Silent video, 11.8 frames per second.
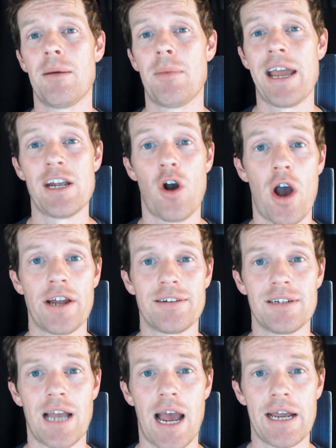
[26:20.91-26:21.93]

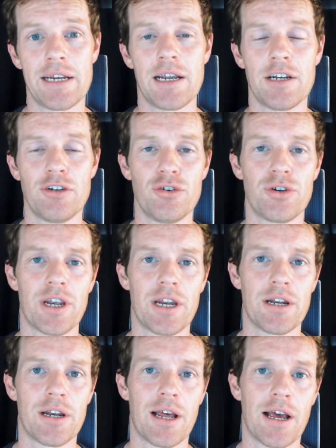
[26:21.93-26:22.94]
AIDA, and you
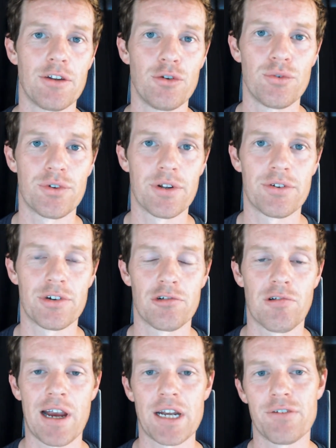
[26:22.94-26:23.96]
can use this to
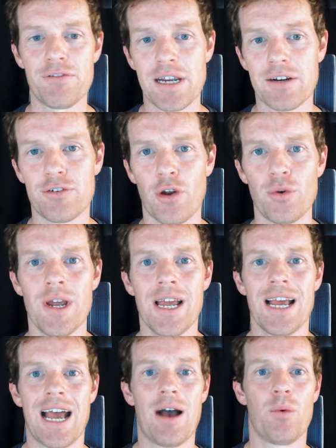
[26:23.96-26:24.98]
great effect. So
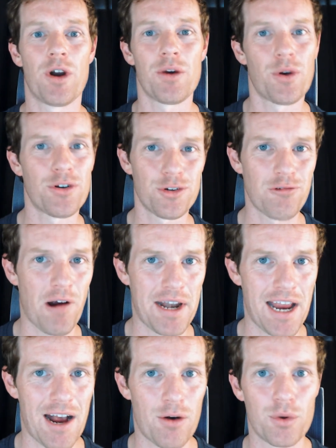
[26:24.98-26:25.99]
what I want to do right
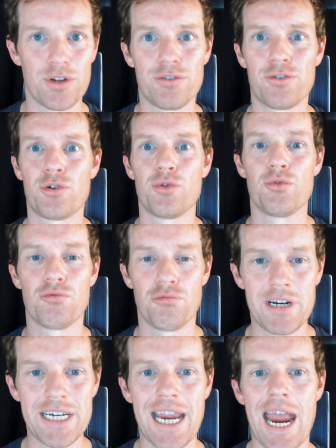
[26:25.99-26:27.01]
now is to
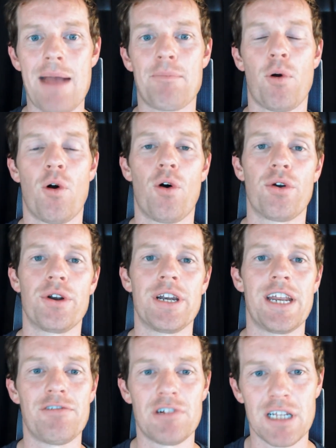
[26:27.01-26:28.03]
recap on
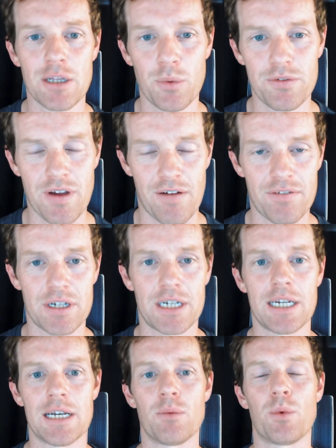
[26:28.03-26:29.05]
everything that we've covered
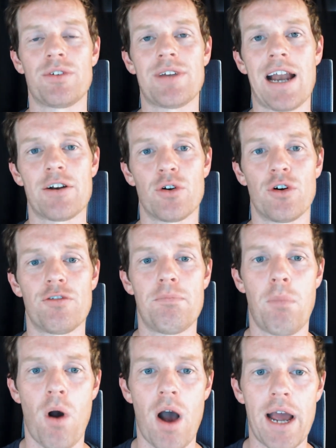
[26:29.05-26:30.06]
here. We started off
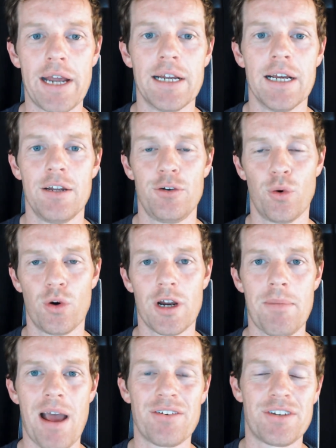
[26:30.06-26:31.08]
by talking
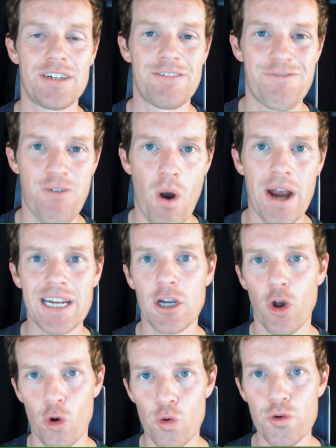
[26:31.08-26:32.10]
about defining
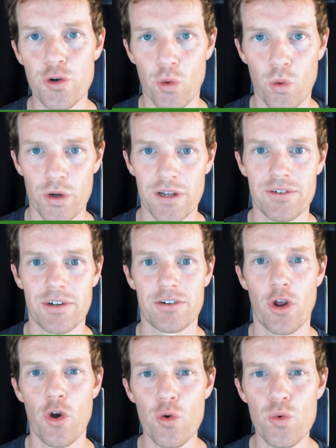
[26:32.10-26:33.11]
who your audience
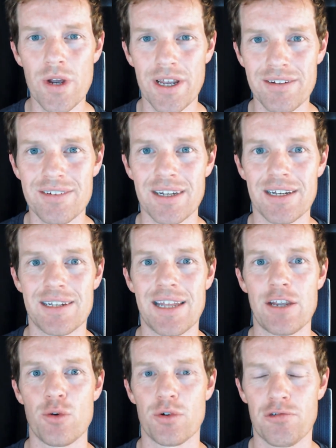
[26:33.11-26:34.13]
is. Who is it
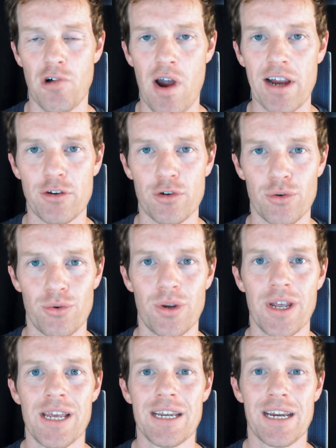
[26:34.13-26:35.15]
that you are trying to
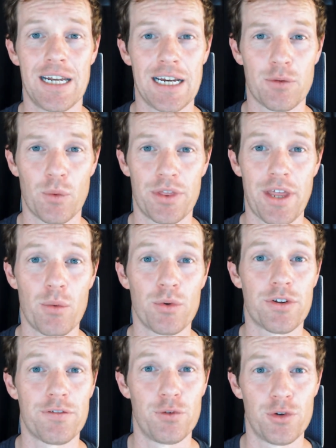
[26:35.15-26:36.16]
connect with? That
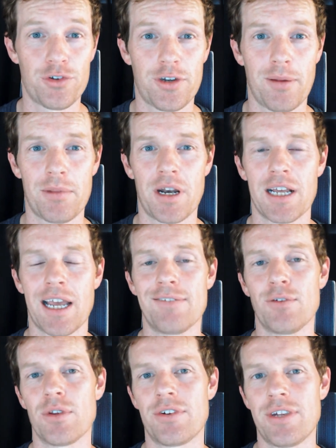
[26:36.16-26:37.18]
was the first tip that I gave
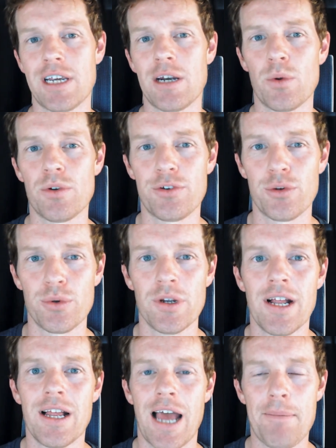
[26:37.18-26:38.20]
you. The second was to
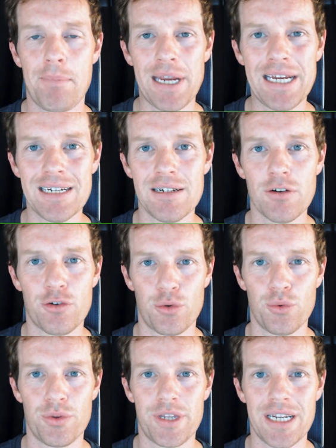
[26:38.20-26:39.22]
appeal
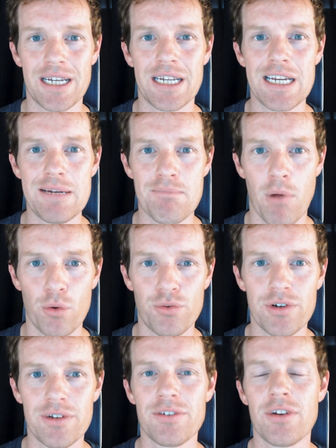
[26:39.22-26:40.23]
to their
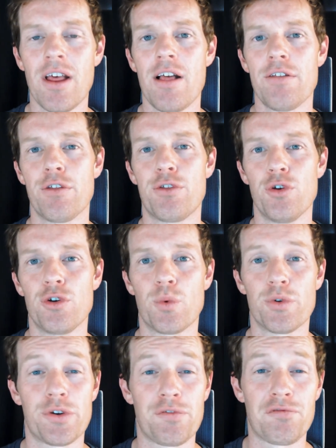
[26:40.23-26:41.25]
emotions. The third
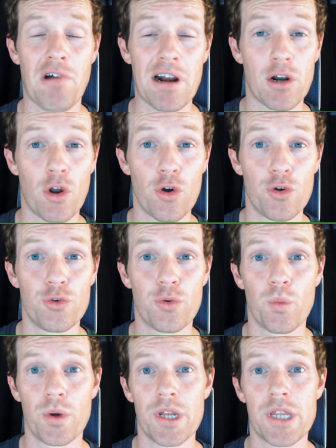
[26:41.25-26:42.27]
was to front load
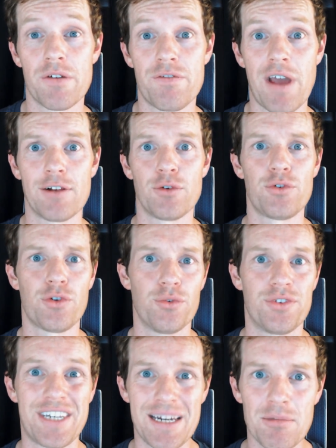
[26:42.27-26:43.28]
with value. So
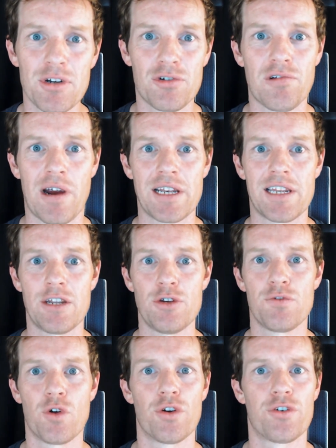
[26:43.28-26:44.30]
demonstrate that
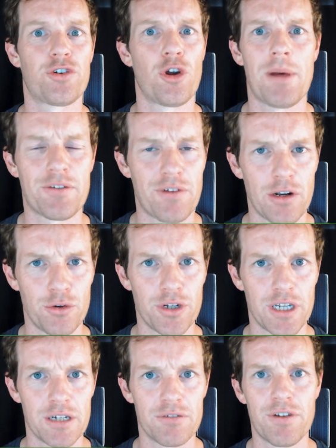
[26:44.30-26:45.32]
you've got so much value to
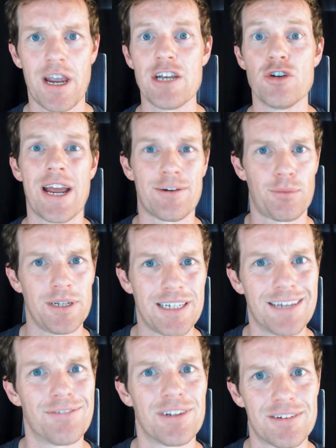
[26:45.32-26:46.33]
give and you're actually
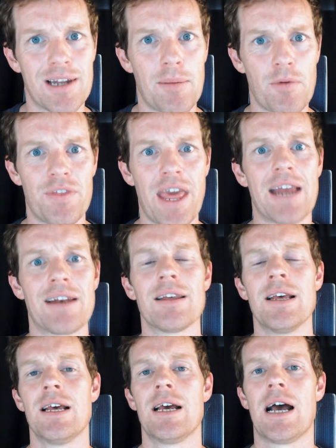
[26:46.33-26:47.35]
giving some of that
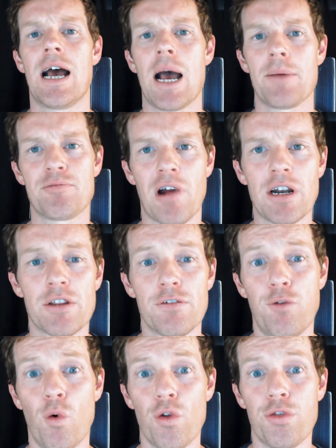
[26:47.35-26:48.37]
up front. The
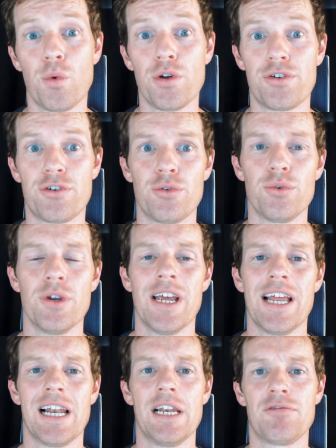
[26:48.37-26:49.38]
fourth was to
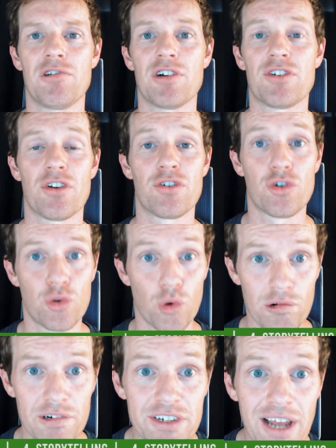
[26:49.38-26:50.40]
leverage
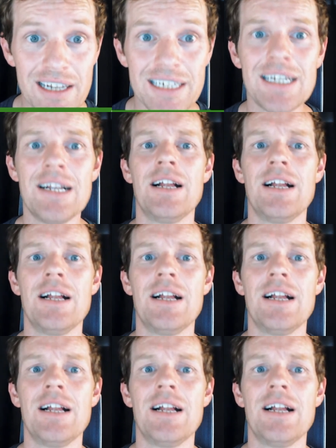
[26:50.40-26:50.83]
storytelling.